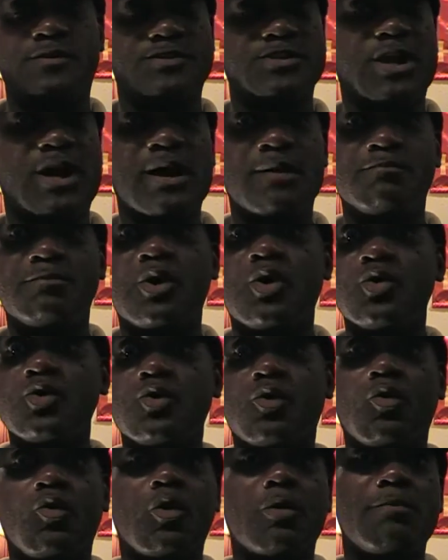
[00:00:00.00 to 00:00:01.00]
top motor
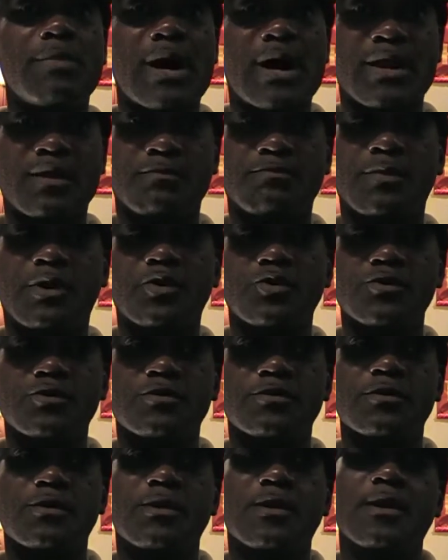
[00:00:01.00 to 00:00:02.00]
or bottom
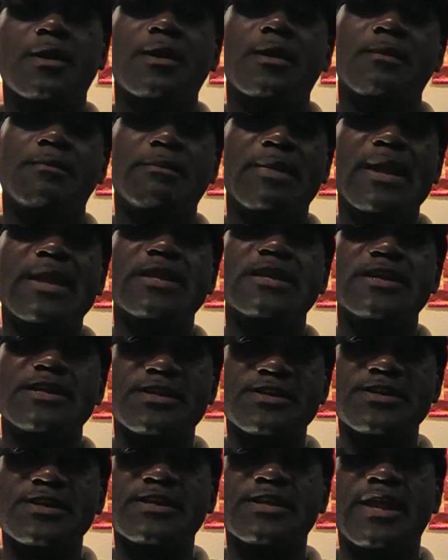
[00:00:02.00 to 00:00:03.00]
motor may
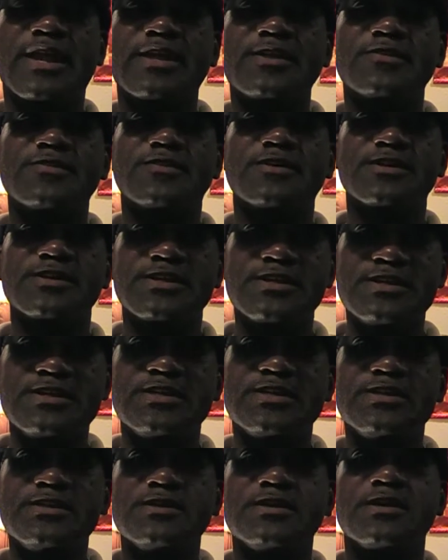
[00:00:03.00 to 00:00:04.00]
indicate the
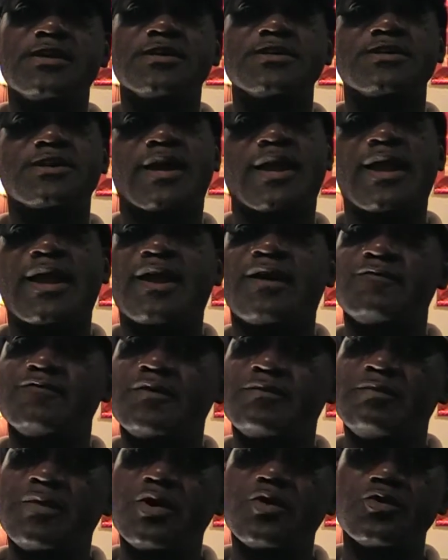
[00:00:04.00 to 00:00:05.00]
need to have the
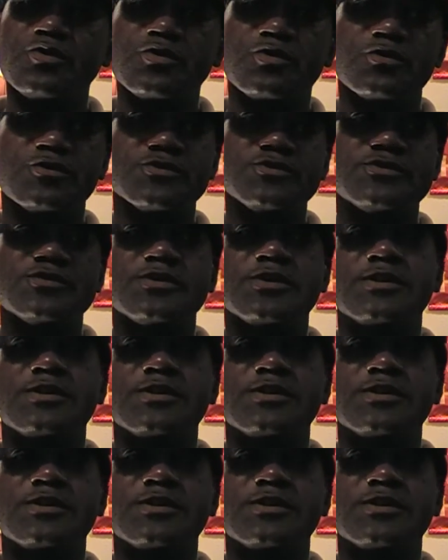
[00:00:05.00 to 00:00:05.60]
motors